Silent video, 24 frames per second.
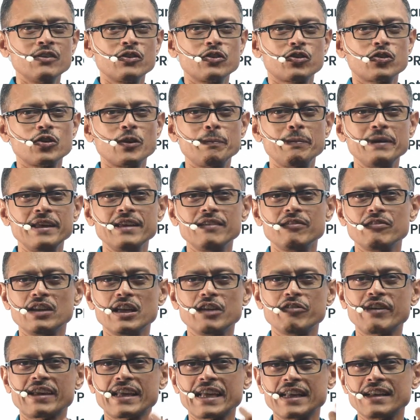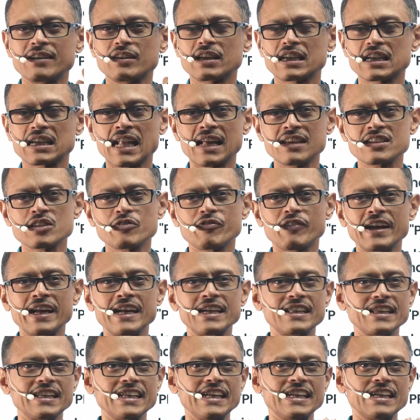Should be, if I can classify
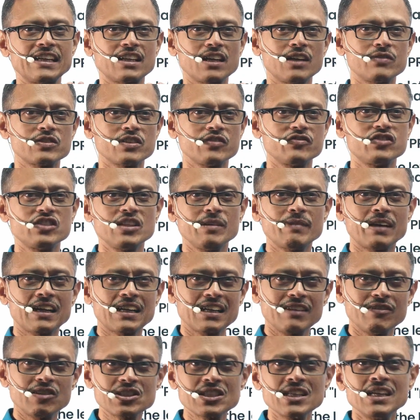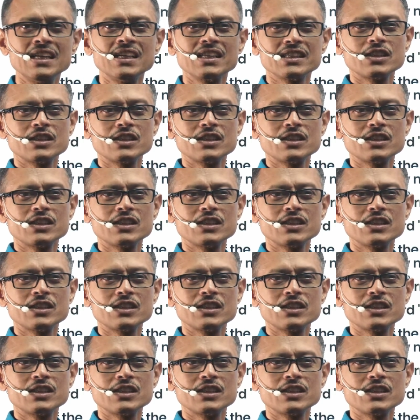it in terms of GMAT levels,